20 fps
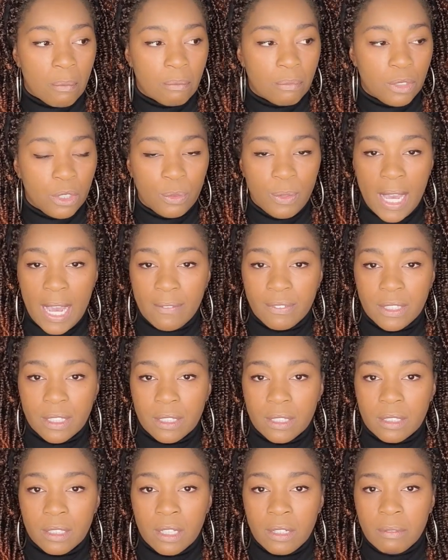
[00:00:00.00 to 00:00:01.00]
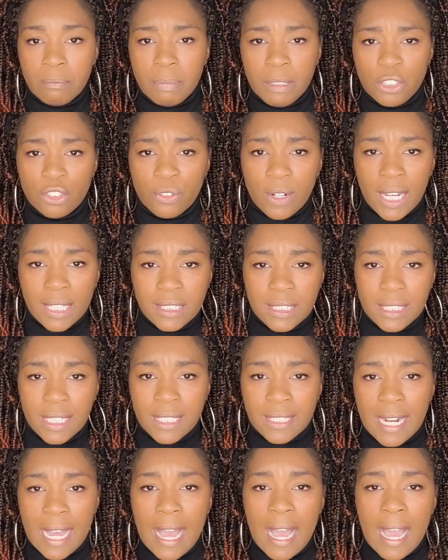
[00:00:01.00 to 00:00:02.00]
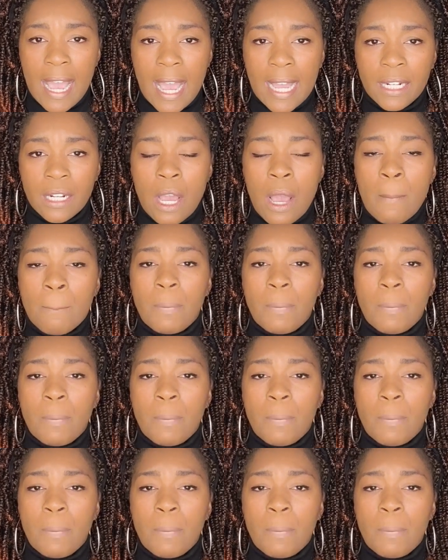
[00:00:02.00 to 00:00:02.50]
you have to be dressed to the nine,